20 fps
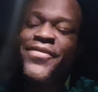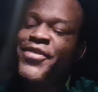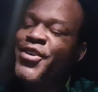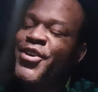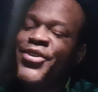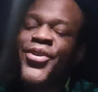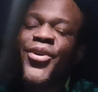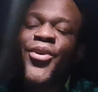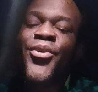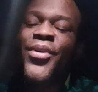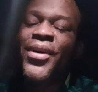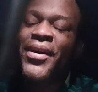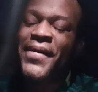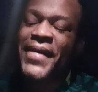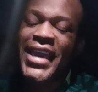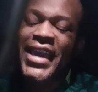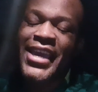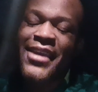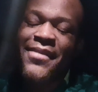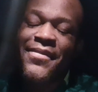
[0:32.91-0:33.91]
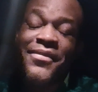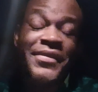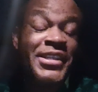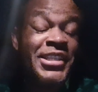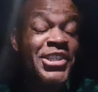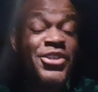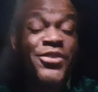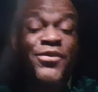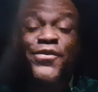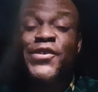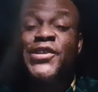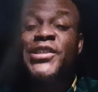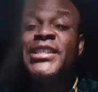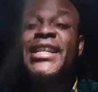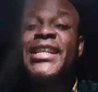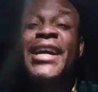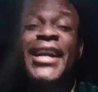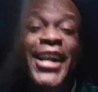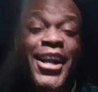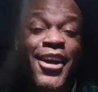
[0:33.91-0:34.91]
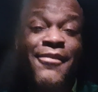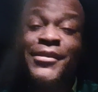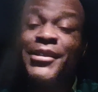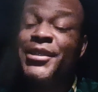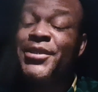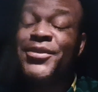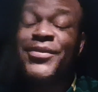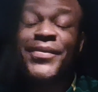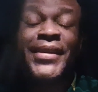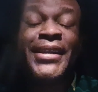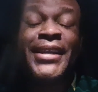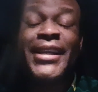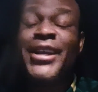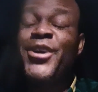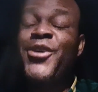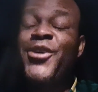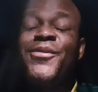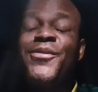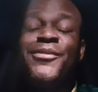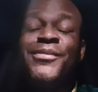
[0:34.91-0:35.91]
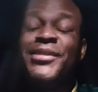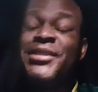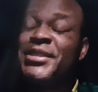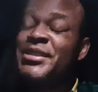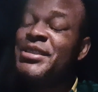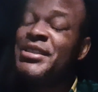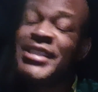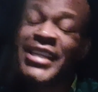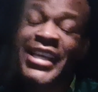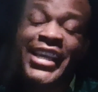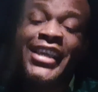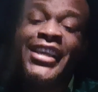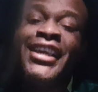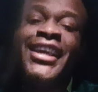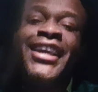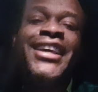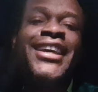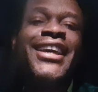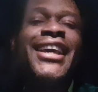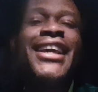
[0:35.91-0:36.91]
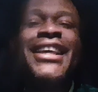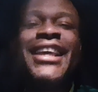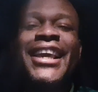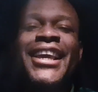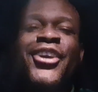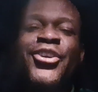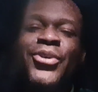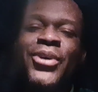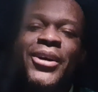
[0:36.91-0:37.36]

If you don't know who I am, if this is your first time coming through, man, they call me Mister J, a k a.